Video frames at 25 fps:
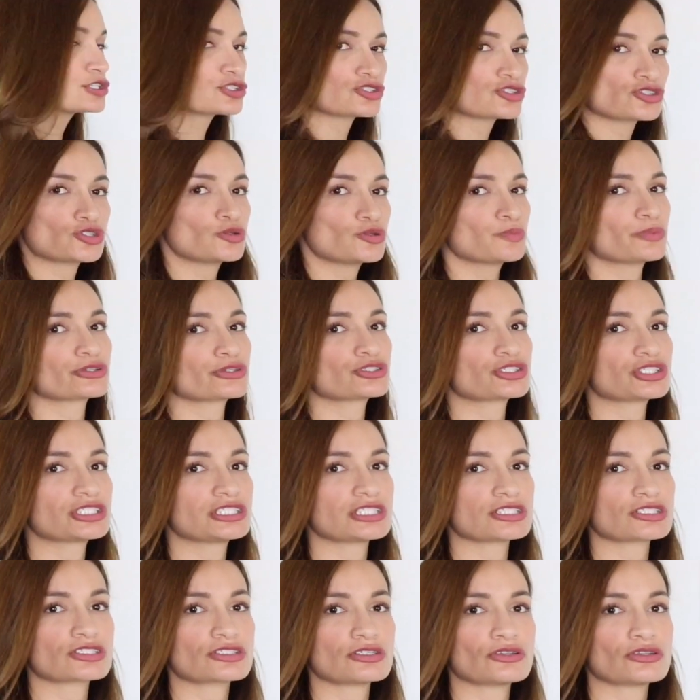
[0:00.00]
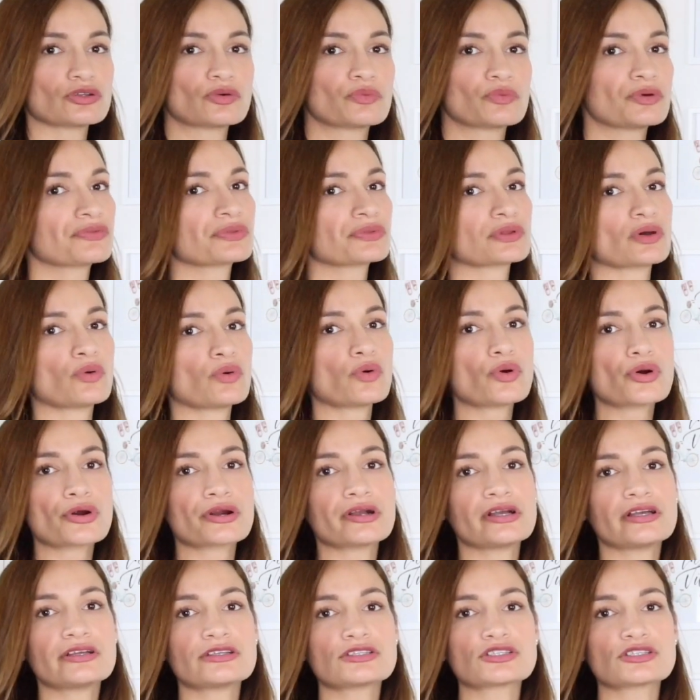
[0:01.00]
super traditional with the
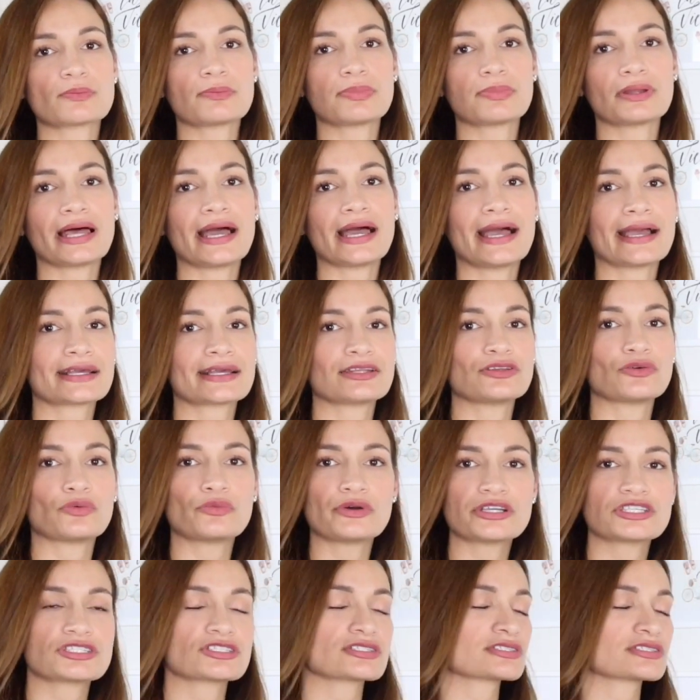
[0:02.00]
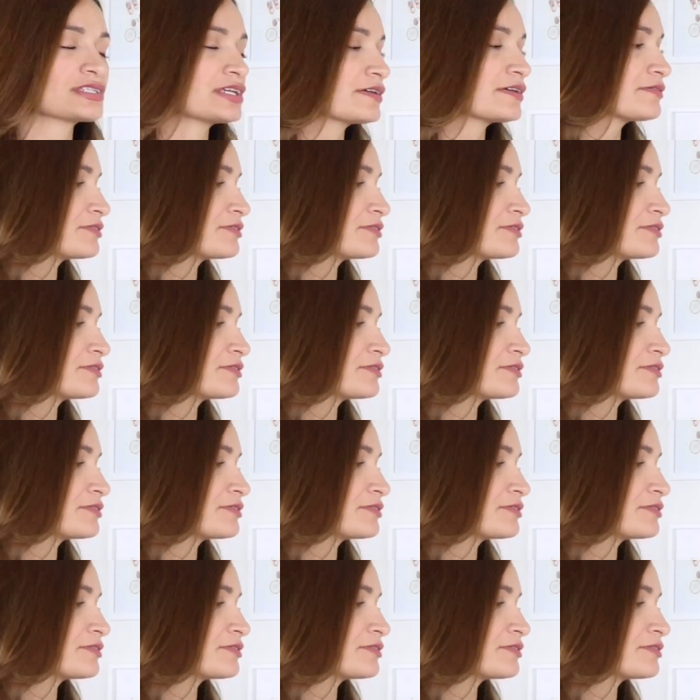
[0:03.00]
orange and black and the witches and